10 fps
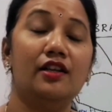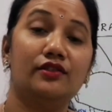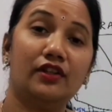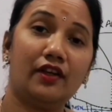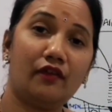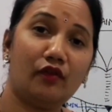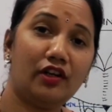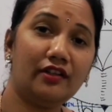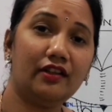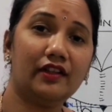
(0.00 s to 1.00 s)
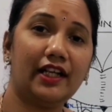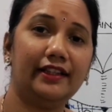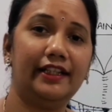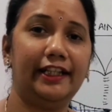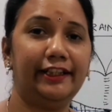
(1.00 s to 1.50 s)
So if you want to look at
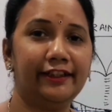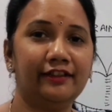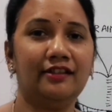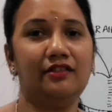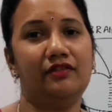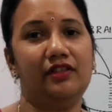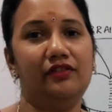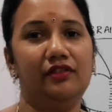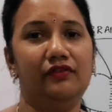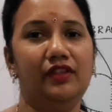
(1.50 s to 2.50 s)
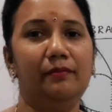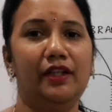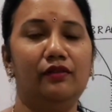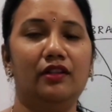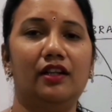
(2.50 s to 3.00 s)
the internal structure of the
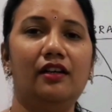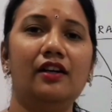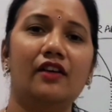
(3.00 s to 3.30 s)
medulla,